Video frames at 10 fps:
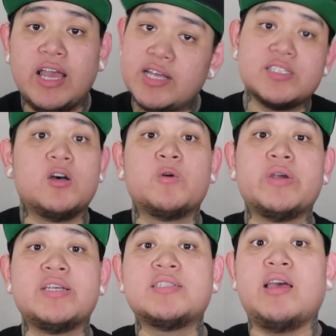As
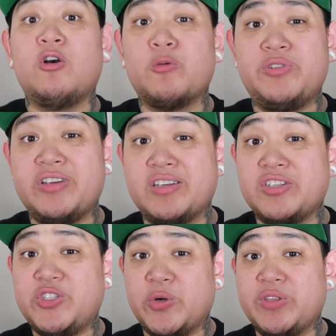always, I hope you guys
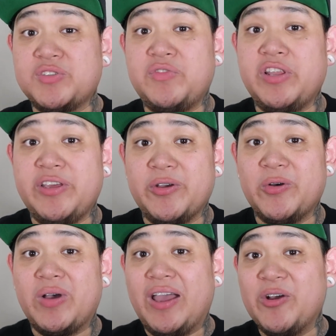enjoyed this
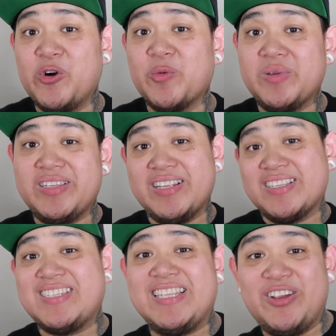video. I hope it
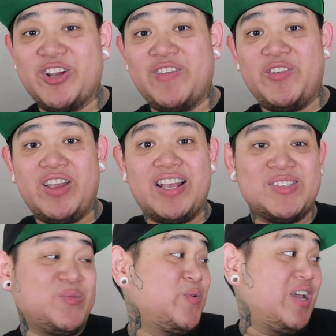didn't steer any of you
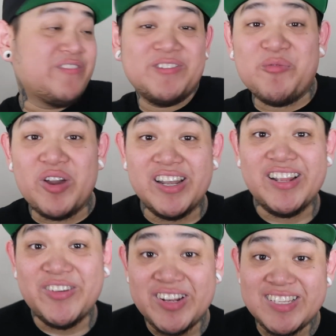guys away from wanting
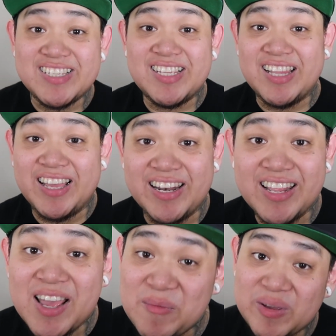to go to
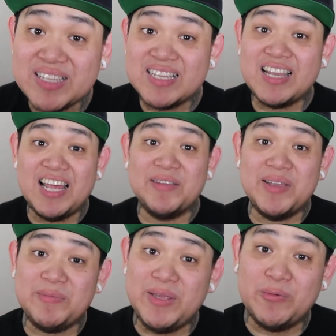Disneyland, because it kind of
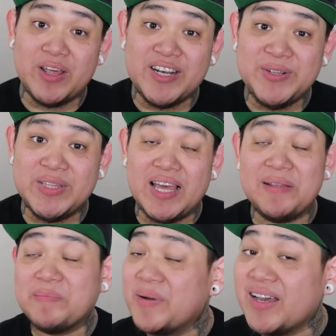made me want to do
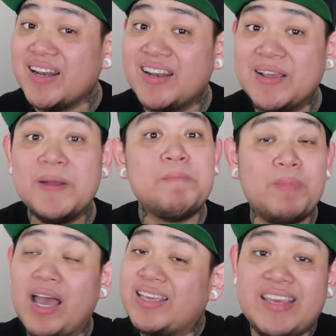that, but
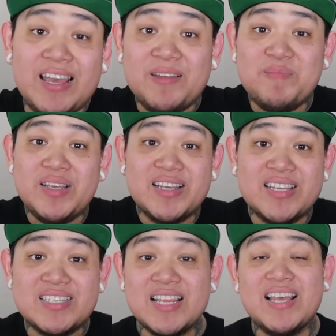I can't,
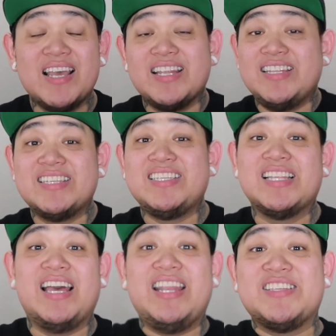because
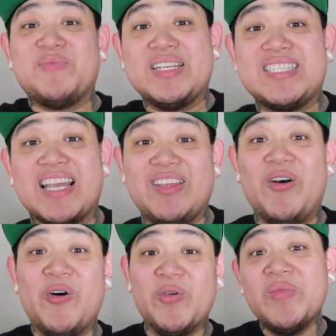Disneyland is my second
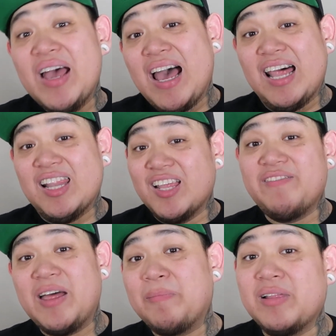home. I
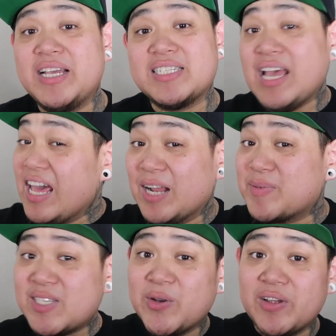love that place, and I'm
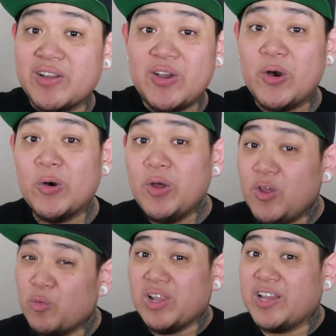still gonna go.
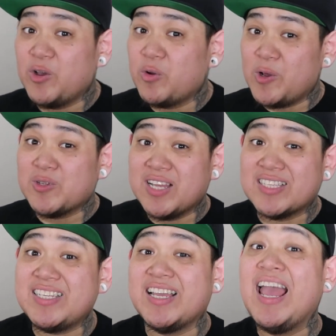Will I go ghost
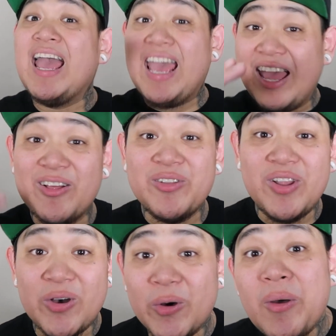hunting? Hell
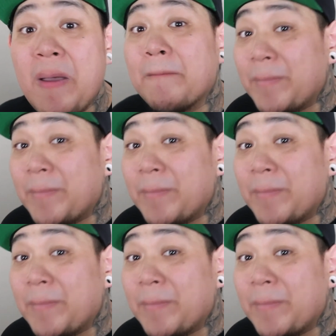no.